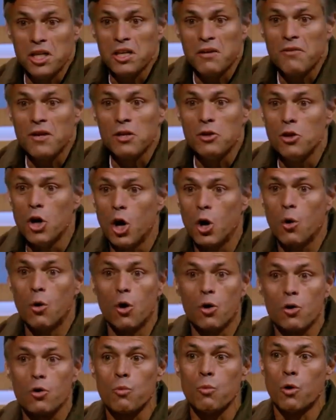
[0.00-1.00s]
didn't even know
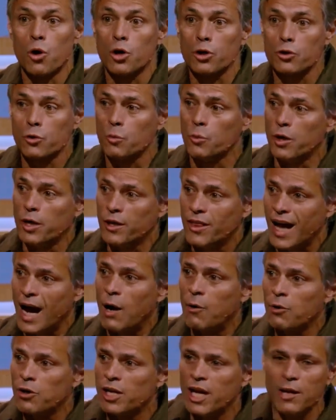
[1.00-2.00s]
or worked with
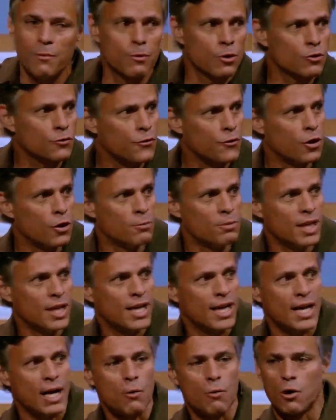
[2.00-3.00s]
our neighbors from
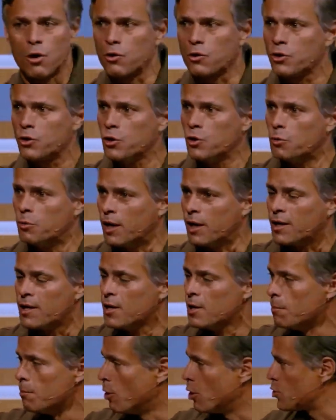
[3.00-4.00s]
Nicaragua or Cuba,
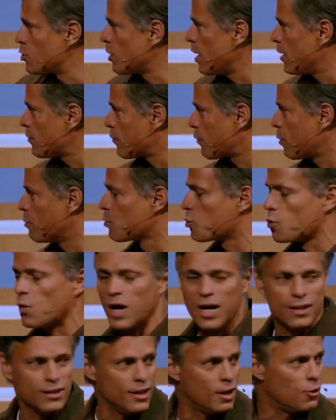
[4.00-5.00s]
much less from
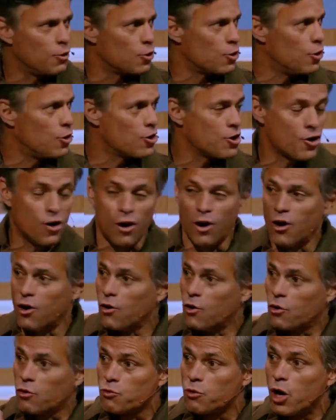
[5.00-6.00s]
Rwanda or Hong
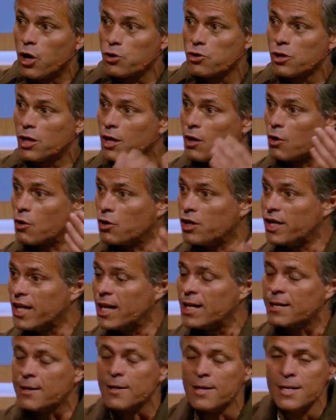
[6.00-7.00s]
Kong or Russia or
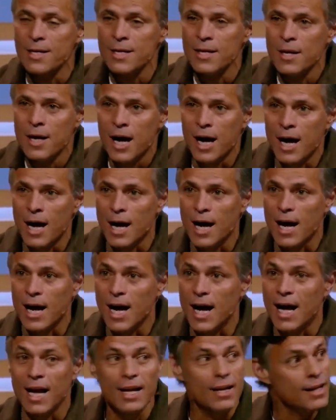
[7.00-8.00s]
Iran.
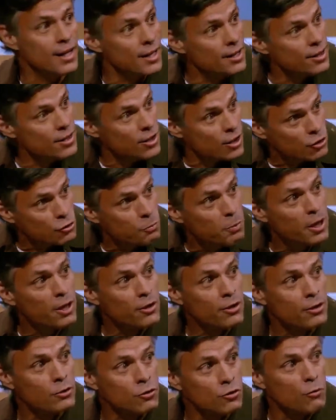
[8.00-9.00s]
And in the
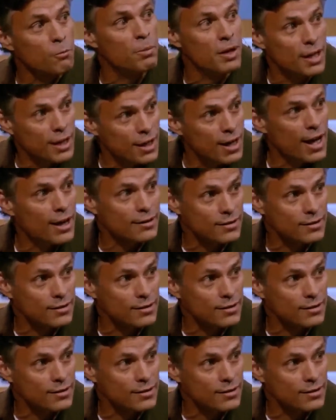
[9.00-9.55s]
experience of being in